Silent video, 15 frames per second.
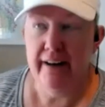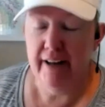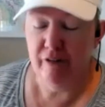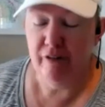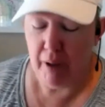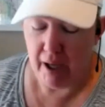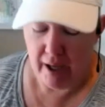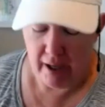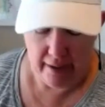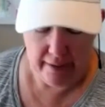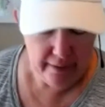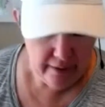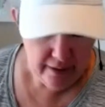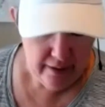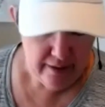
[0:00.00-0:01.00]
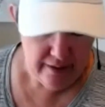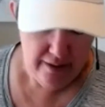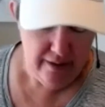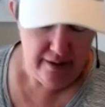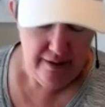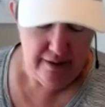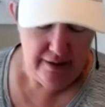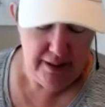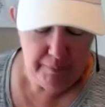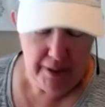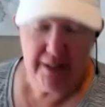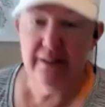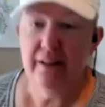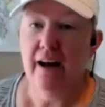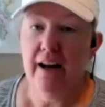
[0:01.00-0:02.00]
not have pie. And then we
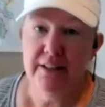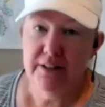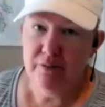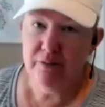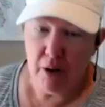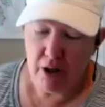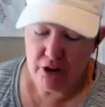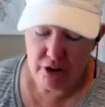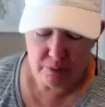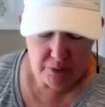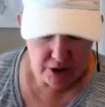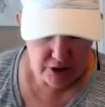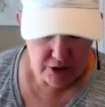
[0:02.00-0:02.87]
had the Ides of March on